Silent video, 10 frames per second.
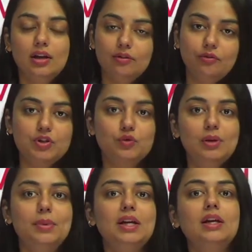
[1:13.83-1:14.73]
which will
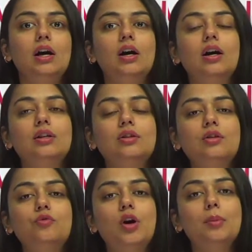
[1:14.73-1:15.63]
be
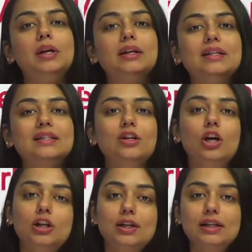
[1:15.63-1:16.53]
verbal reasoning or
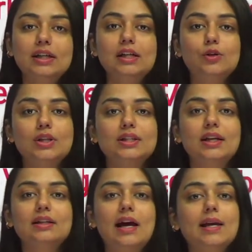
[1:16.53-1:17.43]
critical
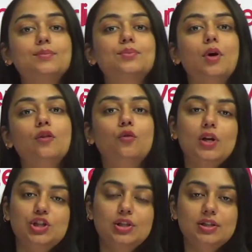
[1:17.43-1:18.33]
reasoning types of
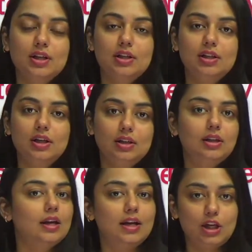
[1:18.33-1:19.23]
questions in
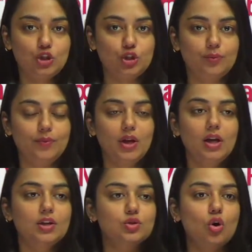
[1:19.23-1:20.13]
their nature.
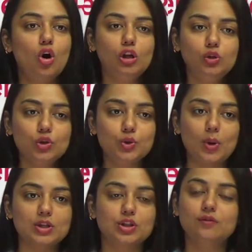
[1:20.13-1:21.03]
So all those
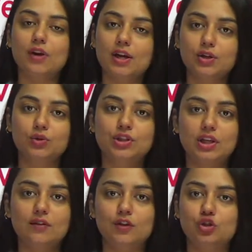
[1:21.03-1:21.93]
questions where you
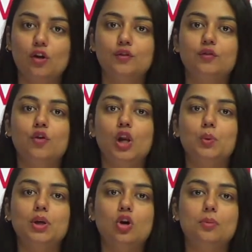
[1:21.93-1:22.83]
see which of the
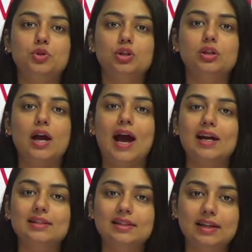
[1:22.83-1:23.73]
following option
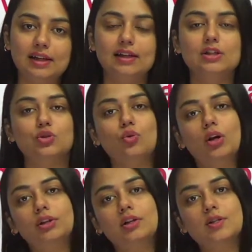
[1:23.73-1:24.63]
adds credence to
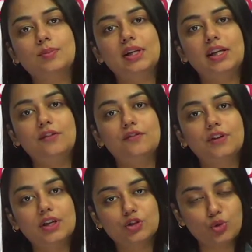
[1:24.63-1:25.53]
author's belief,
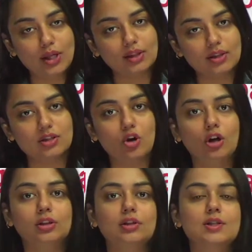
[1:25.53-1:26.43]
strengthens
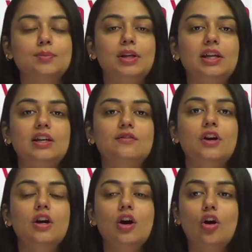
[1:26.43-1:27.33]
author's belief,
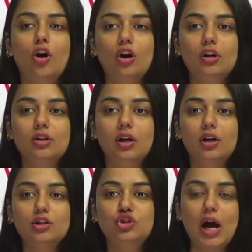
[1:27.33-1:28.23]
or
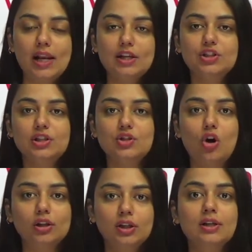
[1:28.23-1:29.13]
challenges
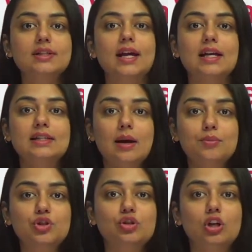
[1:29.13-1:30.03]
author's
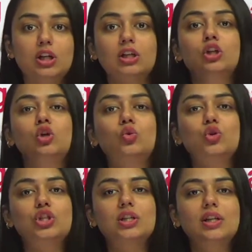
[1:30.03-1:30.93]
assumption or
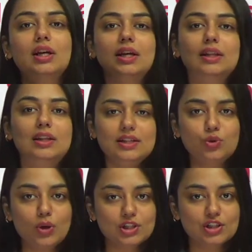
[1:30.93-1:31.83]
conclusion, these
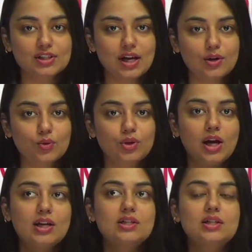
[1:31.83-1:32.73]
questions are known
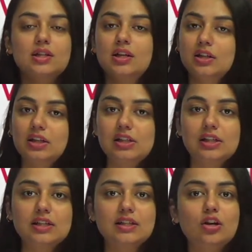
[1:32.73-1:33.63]
as critical
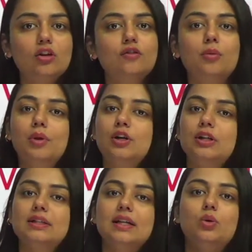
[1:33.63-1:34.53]
reasoning or verbal
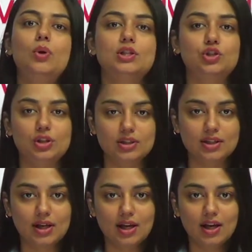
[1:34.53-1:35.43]
reasoning questions.
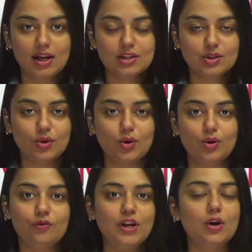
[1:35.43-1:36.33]
So
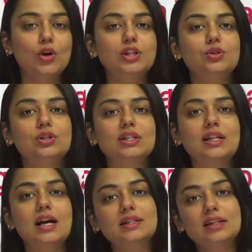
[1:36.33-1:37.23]
we are going to
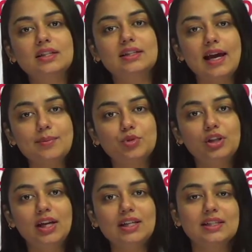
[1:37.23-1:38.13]
discuss this type
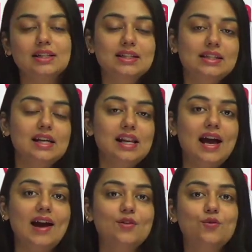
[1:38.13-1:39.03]
today. Sit still
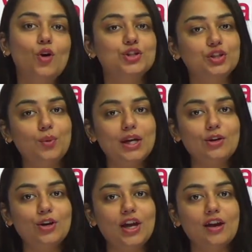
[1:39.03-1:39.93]
and watch the
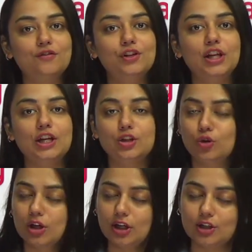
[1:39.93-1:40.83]
video carefully. You're
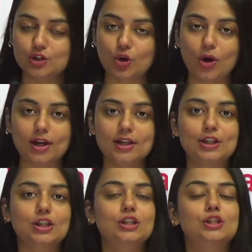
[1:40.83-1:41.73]
gonna enjoy it.
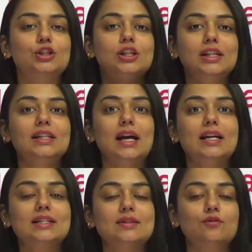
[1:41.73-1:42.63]
A really
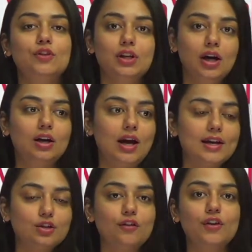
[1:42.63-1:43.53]
nice
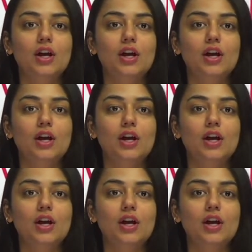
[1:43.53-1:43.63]
kind of